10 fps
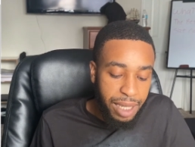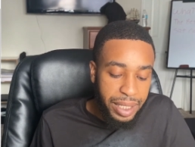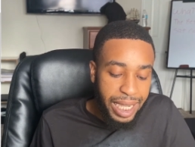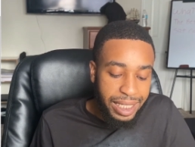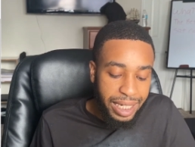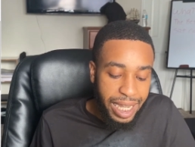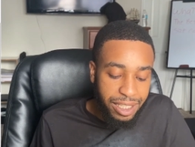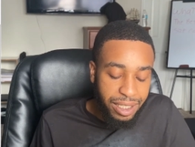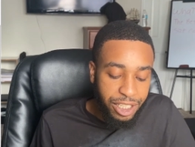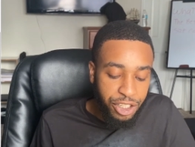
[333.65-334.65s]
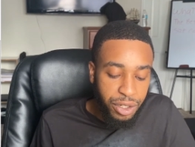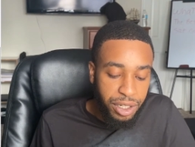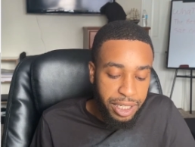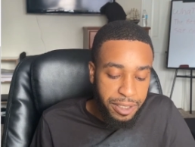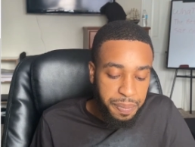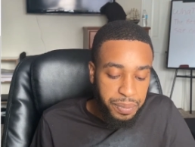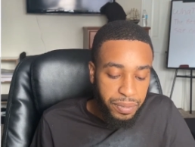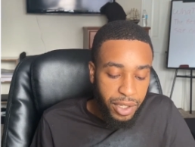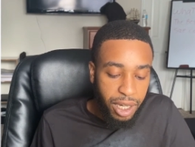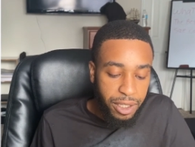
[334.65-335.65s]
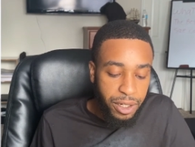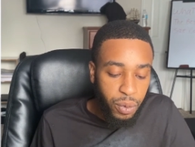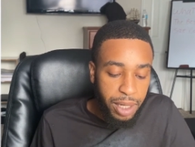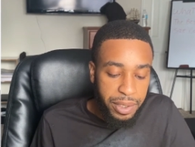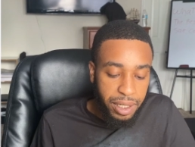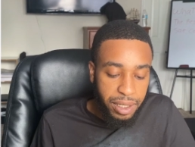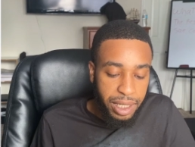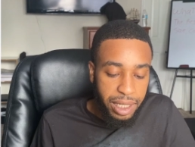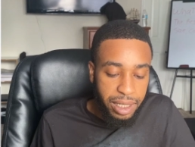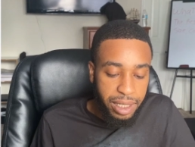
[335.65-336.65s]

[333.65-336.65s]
you guys can actually join on their webinar, okay?